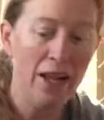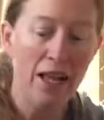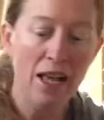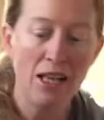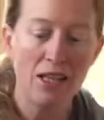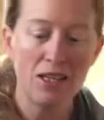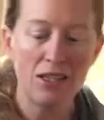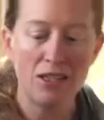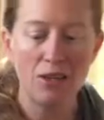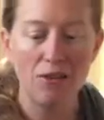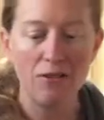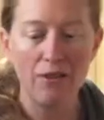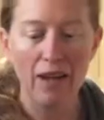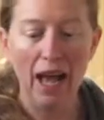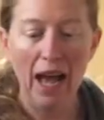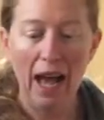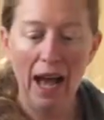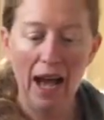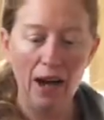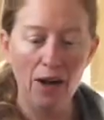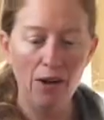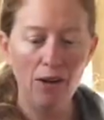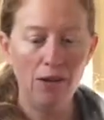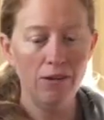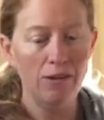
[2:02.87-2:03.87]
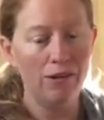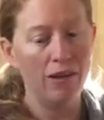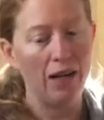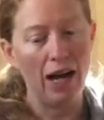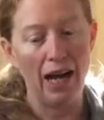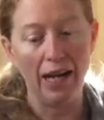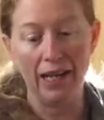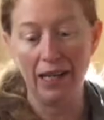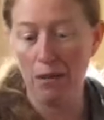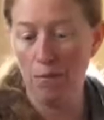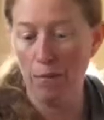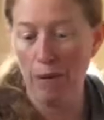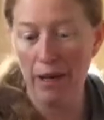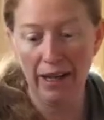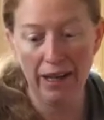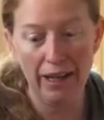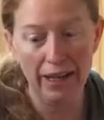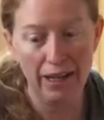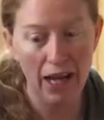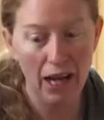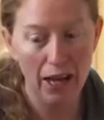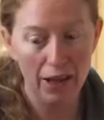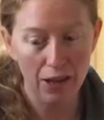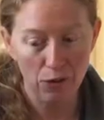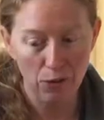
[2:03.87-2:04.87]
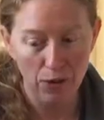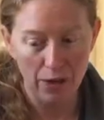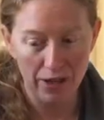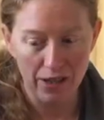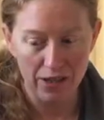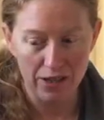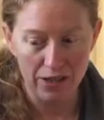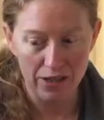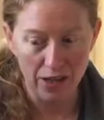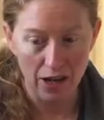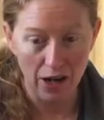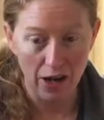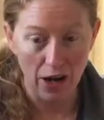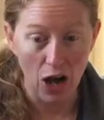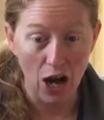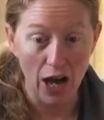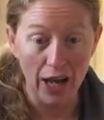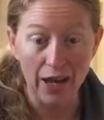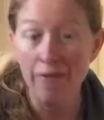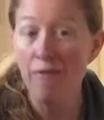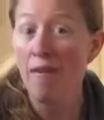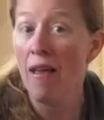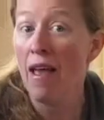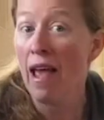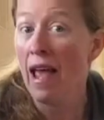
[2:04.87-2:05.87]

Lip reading: So now I can pick another one to start on